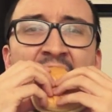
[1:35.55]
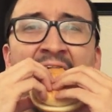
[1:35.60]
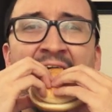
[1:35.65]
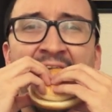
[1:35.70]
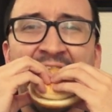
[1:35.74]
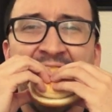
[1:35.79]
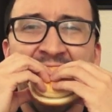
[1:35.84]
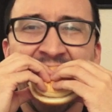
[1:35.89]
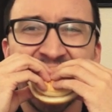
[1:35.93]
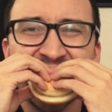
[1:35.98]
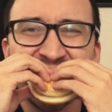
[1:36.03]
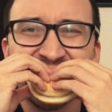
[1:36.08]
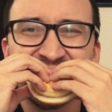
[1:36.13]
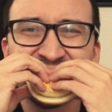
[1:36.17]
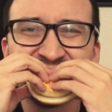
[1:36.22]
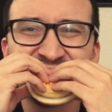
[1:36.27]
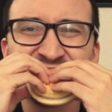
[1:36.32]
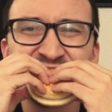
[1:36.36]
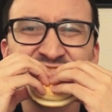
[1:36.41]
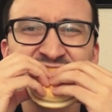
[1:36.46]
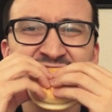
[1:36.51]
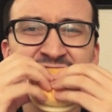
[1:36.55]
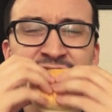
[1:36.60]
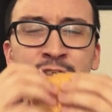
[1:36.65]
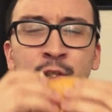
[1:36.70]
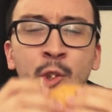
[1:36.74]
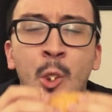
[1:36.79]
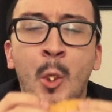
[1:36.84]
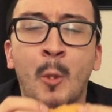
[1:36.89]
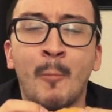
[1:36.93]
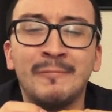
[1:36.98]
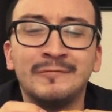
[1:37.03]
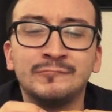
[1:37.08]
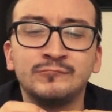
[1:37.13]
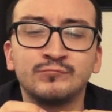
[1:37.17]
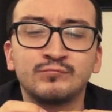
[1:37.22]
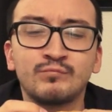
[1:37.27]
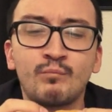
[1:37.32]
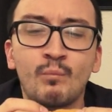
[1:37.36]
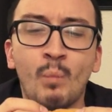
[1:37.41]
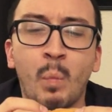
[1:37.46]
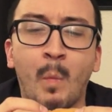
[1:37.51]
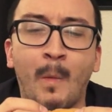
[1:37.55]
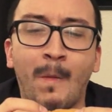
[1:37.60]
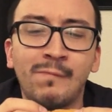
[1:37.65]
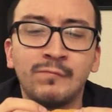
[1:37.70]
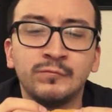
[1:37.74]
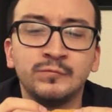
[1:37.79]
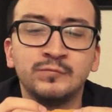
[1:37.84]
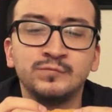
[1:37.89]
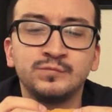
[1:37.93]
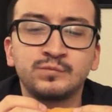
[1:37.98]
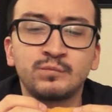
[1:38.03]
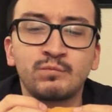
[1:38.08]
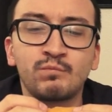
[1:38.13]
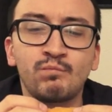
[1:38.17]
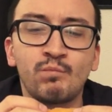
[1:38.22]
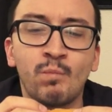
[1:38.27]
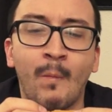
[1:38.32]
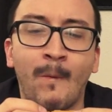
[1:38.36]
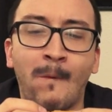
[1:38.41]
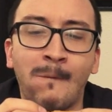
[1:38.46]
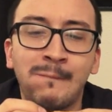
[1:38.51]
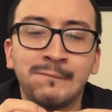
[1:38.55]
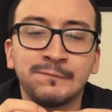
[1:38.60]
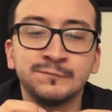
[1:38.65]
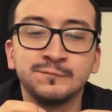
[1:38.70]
[no speech]